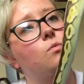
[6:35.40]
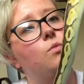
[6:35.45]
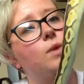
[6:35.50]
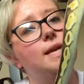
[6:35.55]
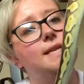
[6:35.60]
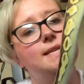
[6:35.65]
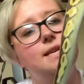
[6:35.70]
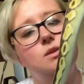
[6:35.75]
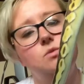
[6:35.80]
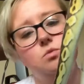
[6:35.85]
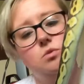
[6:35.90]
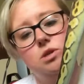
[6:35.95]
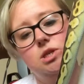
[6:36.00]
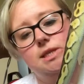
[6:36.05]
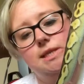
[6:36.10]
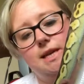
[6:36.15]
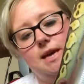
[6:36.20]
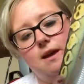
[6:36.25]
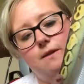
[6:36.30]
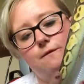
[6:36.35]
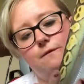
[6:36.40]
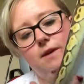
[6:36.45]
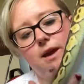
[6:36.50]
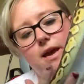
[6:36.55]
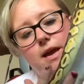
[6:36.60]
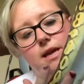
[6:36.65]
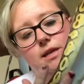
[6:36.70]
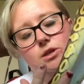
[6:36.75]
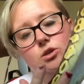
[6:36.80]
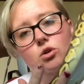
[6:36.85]
we did wonder if
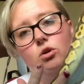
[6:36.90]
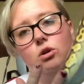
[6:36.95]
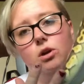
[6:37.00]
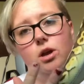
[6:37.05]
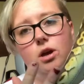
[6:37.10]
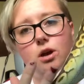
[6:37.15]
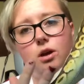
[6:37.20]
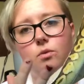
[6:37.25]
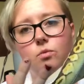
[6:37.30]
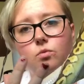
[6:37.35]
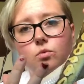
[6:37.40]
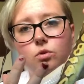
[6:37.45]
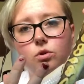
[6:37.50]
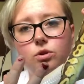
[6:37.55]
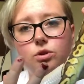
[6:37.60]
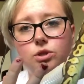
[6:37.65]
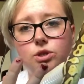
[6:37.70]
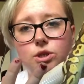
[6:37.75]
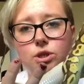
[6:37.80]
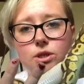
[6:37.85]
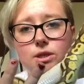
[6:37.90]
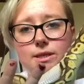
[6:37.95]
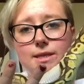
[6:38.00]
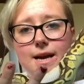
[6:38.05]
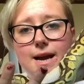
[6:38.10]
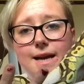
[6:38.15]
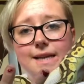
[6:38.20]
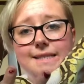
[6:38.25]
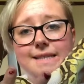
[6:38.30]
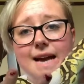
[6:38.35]
his colour would
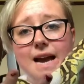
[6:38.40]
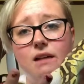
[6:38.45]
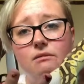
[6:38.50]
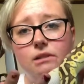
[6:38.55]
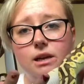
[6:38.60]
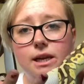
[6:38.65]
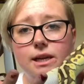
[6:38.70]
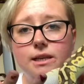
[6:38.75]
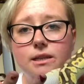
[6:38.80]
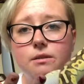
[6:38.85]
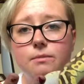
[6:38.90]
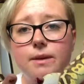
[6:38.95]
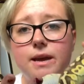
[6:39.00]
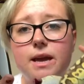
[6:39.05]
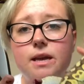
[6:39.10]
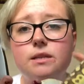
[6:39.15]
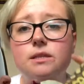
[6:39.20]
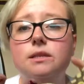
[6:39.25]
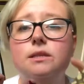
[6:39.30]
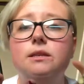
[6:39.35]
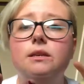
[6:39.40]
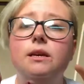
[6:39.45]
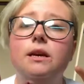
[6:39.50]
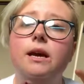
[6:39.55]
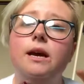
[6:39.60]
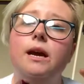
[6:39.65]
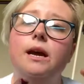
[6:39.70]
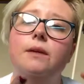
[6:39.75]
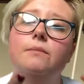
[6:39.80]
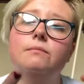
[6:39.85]
die down a little bit,
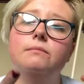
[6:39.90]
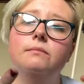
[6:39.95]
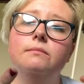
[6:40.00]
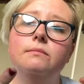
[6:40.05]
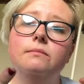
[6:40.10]
um,